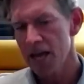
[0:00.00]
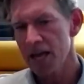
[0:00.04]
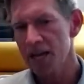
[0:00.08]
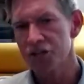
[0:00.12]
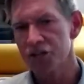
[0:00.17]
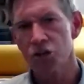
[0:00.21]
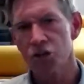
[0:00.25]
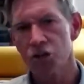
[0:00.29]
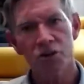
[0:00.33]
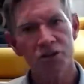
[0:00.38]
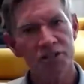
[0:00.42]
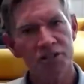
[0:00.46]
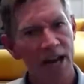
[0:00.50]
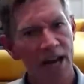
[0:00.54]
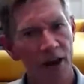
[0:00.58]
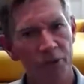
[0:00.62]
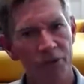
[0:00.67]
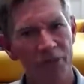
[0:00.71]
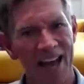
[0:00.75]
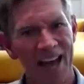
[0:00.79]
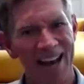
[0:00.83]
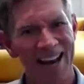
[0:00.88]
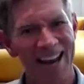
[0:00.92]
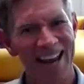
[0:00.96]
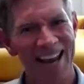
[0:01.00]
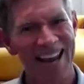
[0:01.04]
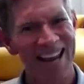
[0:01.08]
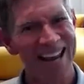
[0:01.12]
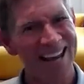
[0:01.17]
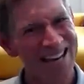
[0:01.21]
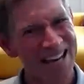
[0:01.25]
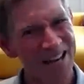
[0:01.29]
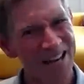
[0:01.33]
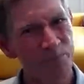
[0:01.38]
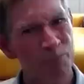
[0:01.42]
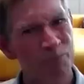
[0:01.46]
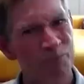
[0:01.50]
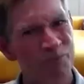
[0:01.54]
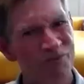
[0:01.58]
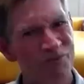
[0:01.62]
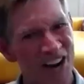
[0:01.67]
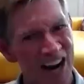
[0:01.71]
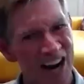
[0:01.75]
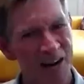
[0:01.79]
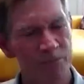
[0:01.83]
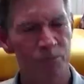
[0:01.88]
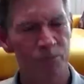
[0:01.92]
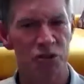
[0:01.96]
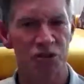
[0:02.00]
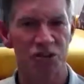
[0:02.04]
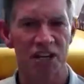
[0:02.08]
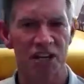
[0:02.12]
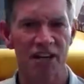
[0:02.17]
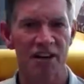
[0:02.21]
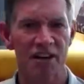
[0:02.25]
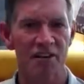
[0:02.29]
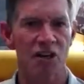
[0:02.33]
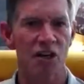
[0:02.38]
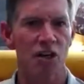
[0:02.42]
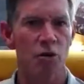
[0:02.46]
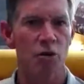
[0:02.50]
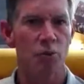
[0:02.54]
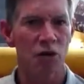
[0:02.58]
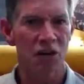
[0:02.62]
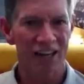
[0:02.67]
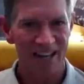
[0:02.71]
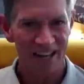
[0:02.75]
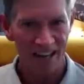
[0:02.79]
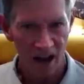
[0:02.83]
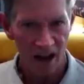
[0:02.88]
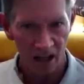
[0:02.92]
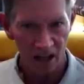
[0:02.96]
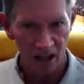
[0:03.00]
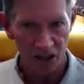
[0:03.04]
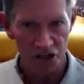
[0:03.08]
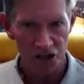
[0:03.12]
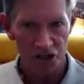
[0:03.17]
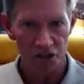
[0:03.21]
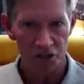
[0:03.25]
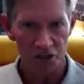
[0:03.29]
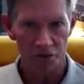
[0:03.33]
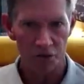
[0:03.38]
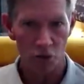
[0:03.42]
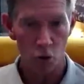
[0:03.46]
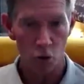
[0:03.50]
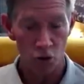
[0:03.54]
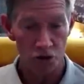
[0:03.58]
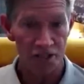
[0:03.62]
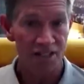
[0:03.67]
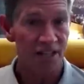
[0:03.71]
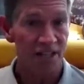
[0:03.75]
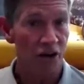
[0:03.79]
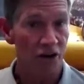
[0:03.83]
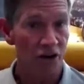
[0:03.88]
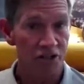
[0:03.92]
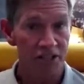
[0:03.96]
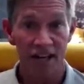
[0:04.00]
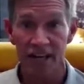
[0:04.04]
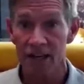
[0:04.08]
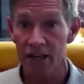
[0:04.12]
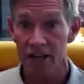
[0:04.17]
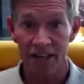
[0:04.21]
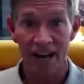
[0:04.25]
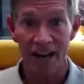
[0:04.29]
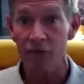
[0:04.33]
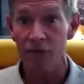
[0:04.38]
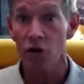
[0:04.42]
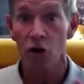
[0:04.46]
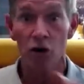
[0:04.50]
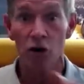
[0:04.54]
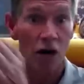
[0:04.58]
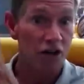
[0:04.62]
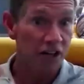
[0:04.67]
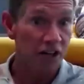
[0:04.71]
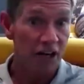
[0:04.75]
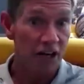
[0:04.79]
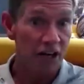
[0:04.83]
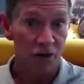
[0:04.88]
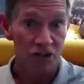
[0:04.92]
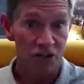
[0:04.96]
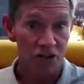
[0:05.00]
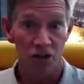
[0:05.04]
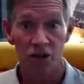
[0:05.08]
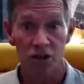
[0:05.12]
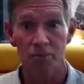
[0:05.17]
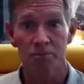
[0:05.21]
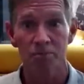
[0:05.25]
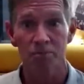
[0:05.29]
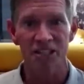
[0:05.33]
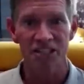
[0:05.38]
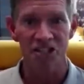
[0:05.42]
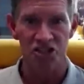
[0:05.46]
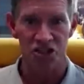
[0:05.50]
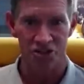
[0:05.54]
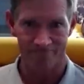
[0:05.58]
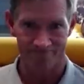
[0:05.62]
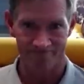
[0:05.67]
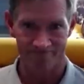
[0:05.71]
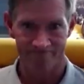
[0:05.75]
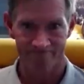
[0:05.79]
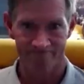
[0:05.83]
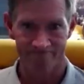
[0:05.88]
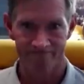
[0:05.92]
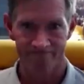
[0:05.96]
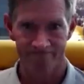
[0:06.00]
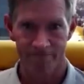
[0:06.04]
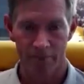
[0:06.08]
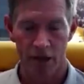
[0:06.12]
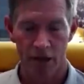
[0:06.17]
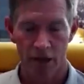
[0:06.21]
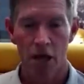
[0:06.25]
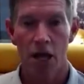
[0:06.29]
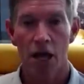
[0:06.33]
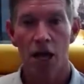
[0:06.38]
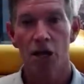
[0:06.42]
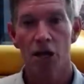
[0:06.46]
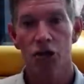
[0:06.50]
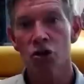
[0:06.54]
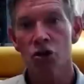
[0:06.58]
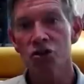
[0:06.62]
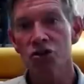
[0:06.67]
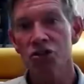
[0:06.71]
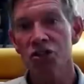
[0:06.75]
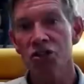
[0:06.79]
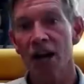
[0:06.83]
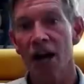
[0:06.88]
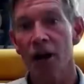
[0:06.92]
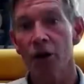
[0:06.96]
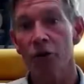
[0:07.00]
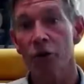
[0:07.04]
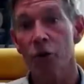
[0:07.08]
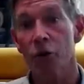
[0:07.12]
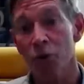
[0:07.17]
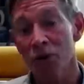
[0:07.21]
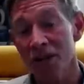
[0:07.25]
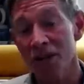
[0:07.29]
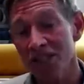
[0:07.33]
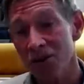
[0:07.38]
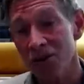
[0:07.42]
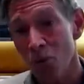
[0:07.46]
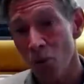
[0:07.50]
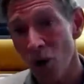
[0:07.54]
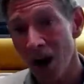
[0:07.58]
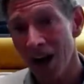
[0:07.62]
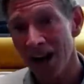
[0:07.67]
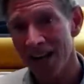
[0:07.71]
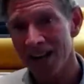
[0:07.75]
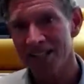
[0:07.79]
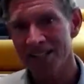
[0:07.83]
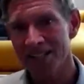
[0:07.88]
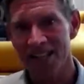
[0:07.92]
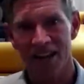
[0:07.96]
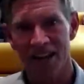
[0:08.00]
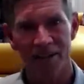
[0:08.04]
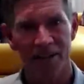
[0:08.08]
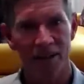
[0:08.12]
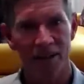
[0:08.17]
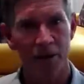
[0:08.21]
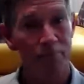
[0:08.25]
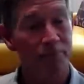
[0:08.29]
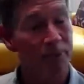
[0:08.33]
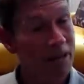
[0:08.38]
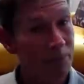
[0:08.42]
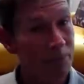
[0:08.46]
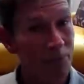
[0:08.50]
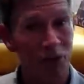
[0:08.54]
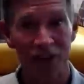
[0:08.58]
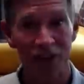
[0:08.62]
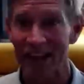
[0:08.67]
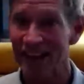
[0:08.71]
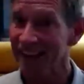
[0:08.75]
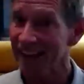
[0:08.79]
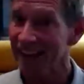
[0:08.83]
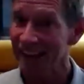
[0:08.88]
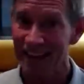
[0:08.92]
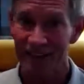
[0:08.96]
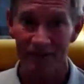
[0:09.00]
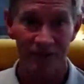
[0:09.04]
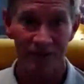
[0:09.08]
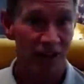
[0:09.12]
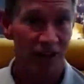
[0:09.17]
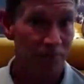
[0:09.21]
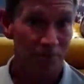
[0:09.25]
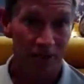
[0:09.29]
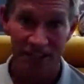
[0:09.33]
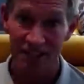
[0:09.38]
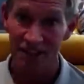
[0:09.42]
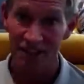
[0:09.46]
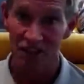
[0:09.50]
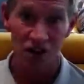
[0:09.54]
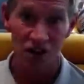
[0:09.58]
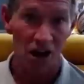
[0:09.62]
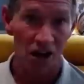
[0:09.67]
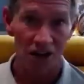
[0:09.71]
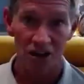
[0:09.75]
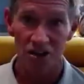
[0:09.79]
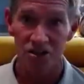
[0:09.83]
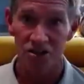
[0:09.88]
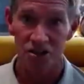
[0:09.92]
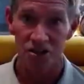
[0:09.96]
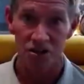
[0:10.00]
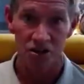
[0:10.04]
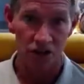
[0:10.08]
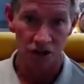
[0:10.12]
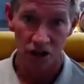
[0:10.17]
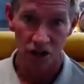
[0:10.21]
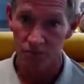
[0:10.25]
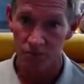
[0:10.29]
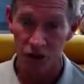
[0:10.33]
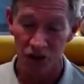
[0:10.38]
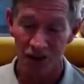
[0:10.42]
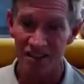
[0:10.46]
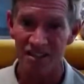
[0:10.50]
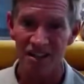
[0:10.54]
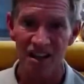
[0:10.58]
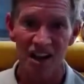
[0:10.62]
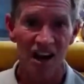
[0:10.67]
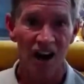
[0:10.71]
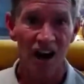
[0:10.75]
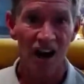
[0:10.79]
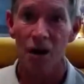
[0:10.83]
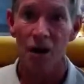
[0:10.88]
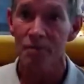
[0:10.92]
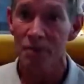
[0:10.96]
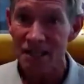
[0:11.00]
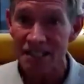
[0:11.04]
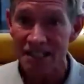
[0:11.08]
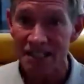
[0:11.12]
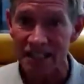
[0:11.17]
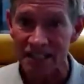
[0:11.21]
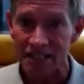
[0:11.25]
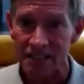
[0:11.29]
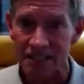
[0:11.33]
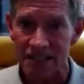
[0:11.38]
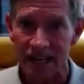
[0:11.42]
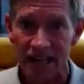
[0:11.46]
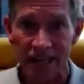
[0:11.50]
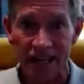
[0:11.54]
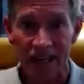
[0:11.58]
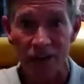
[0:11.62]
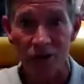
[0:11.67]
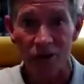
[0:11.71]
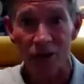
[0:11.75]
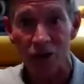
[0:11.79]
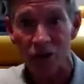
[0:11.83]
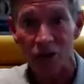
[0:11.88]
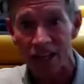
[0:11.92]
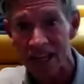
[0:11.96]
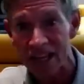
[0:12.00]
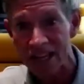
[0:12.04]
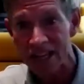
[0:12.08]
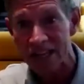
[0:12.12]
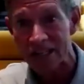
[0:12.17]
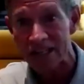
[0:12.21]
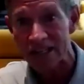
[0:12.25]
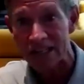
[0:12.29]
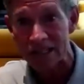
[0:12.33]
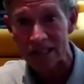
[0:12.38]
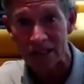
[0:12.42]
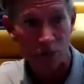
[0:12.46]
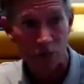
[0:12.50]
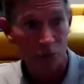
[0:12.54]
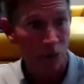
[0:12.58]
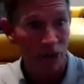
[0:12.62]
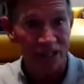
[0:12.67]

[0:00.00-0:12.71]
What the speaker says: It turns out that 85% of the community college courses that are taken never are carried to completion. It turns out the reason why is that the people that can't complete their college community are busy taking care of their kids, their